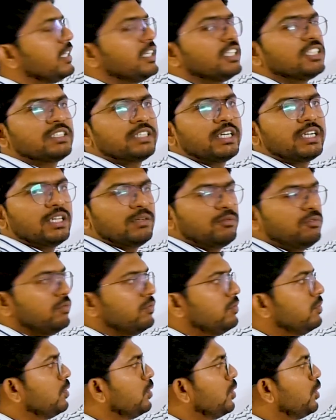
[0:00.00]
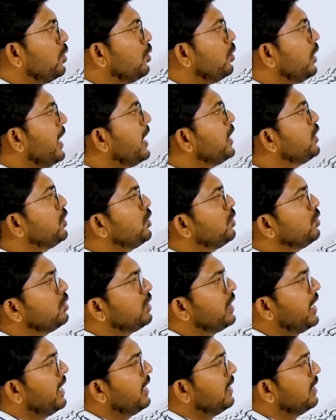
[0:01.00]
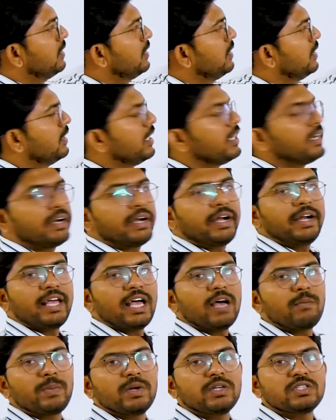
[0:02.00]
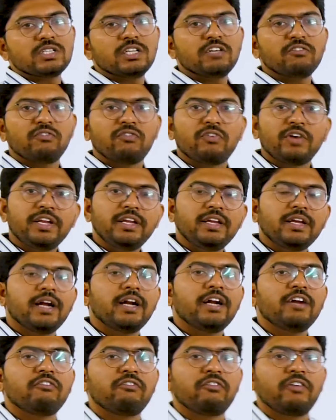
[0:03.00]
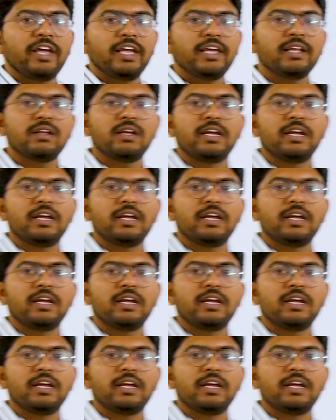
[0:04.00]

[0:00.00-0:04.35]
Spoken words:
it is set up to ensure that the trade happens in a free and fair